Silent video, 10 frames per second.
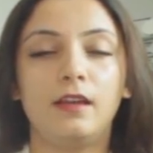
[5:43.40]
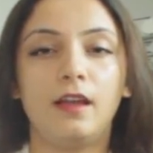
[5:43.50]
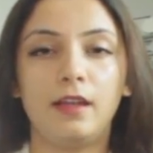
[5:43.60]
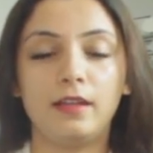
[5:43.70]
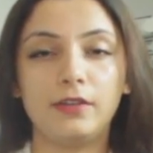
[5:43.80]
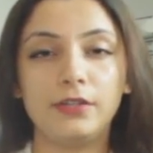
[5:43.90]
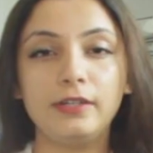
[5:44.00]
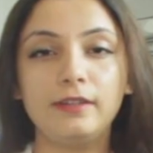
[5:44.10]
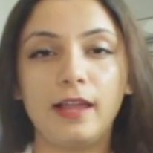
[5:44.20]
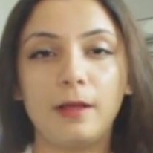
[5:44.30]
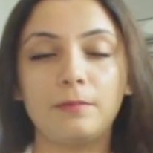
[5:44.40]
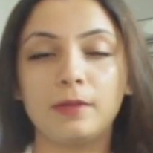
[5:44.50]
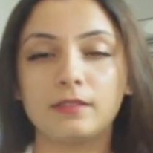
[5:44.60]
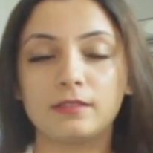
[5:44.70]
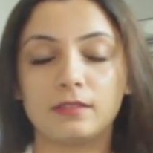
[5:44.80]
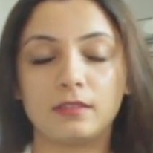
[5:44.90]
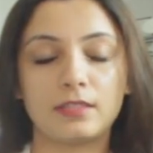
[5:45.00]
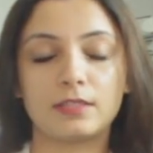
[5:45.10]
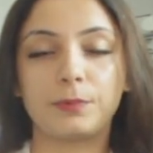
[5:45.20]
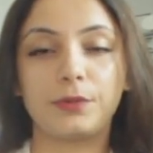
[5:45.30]
I heard
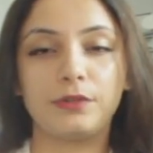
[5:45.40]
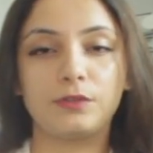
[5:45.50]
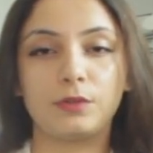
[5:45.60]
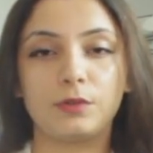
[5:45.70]
Labmedexpert